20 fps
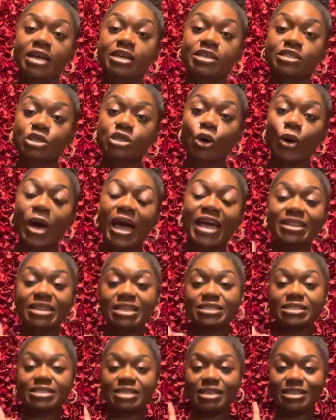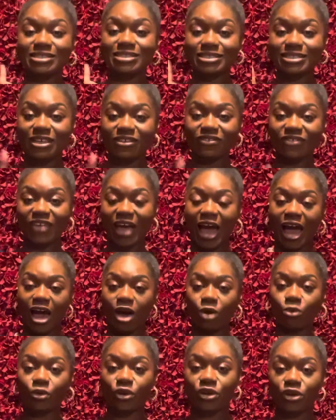So at the 16th
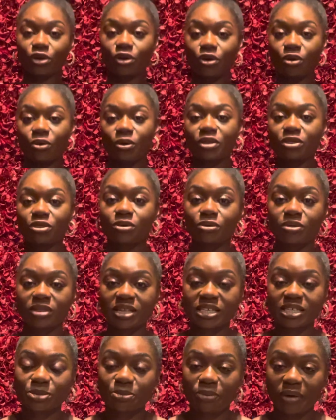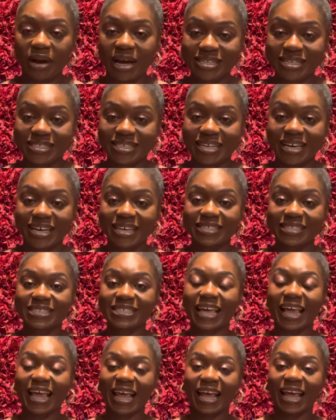hour, you're going through this process.
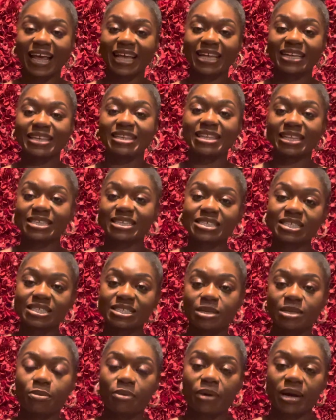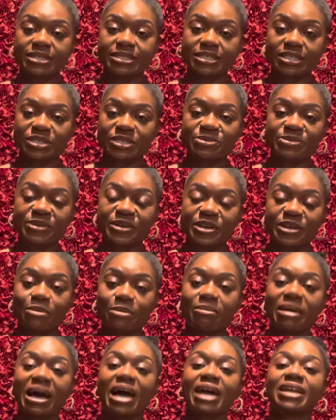And this is the process where your
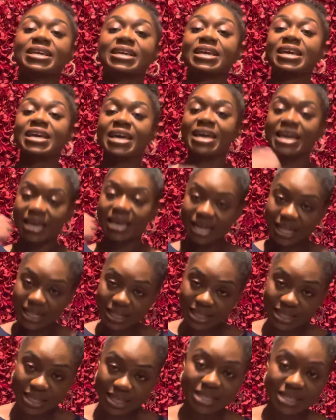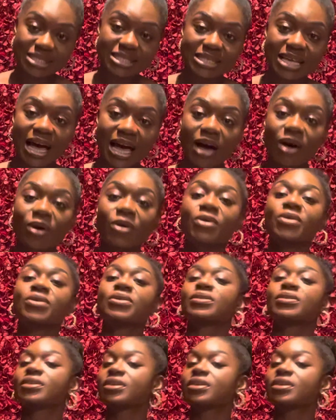body cleans up